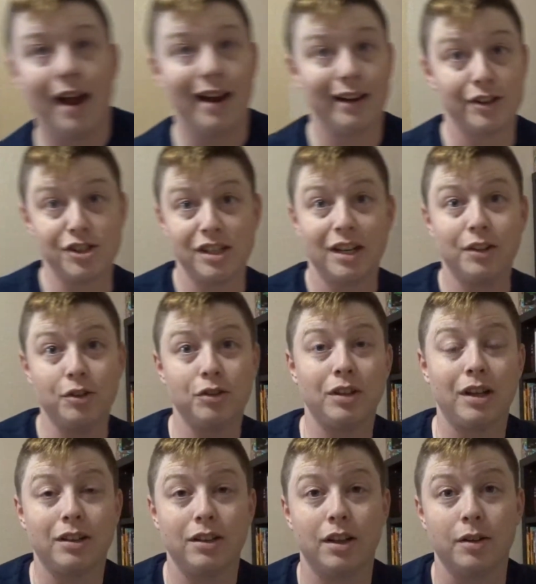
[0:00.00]
I actually got
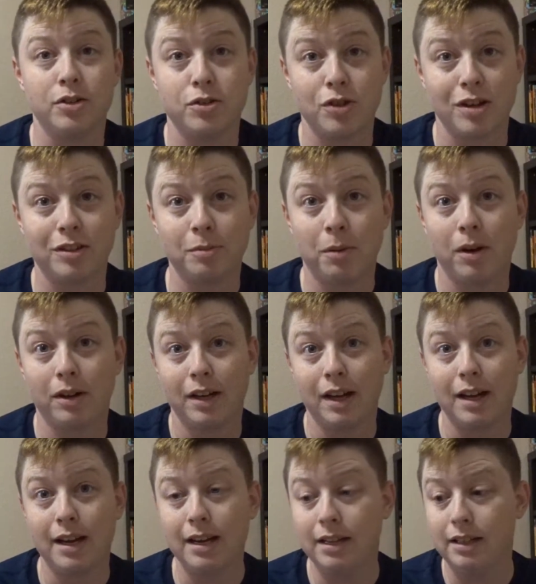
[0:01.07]
the Jurassic Park
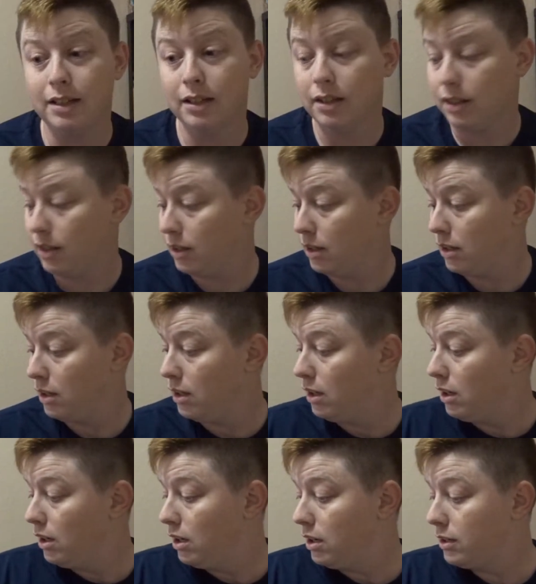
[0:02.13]
and
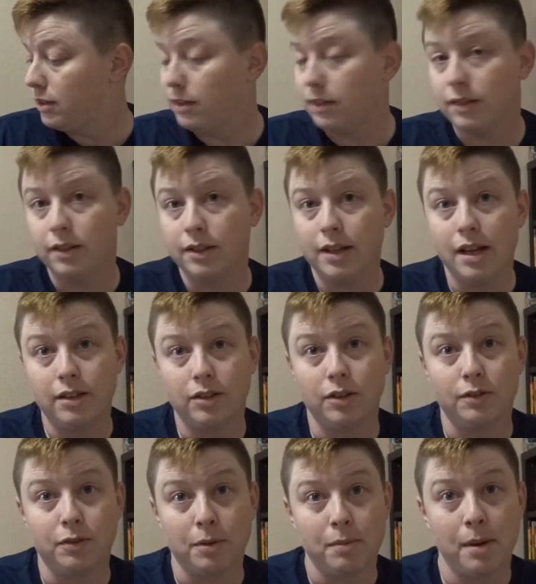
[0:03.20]
The Dead Zone
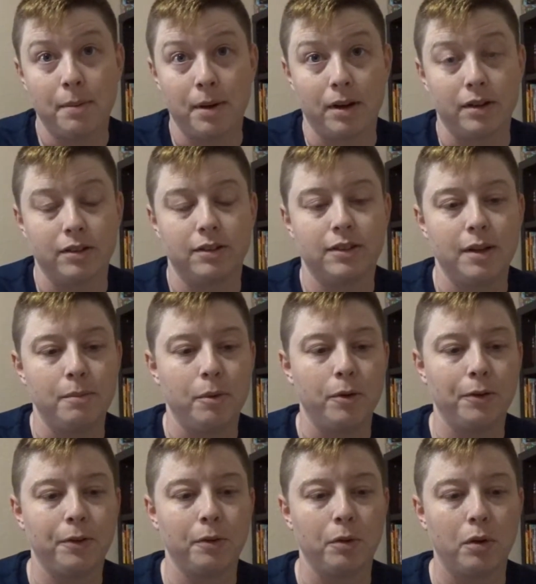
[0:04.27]
from my parents. They
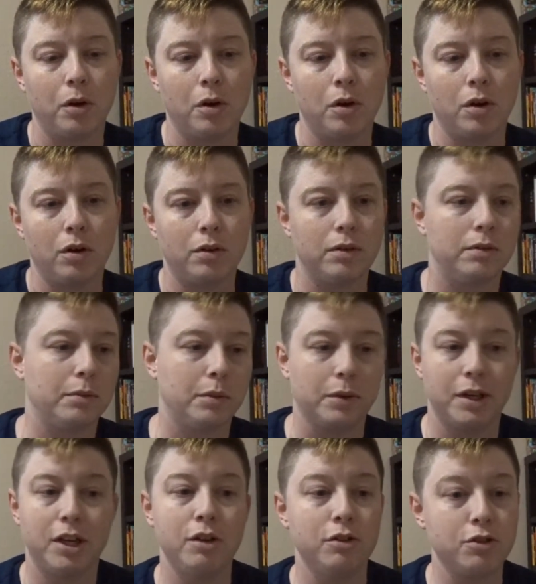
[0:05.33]
both were
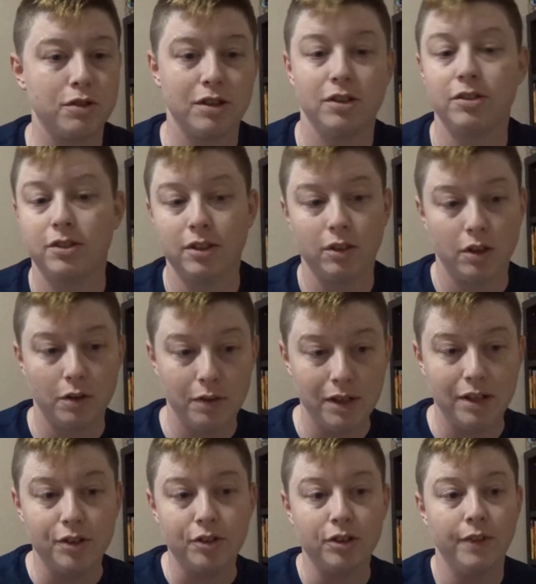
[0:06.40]
huge readers, still are
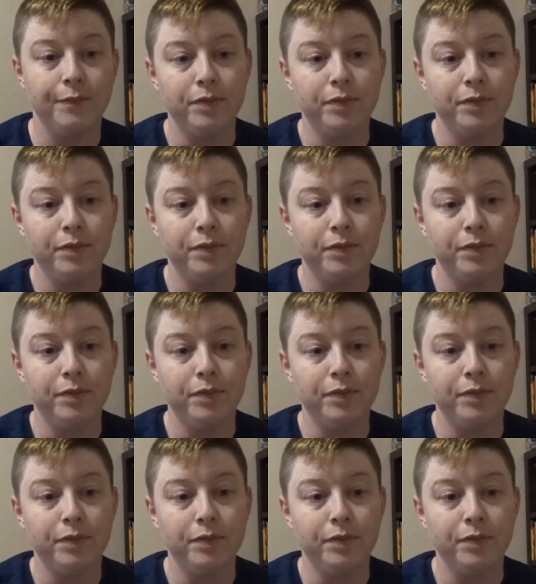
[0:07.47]
readers.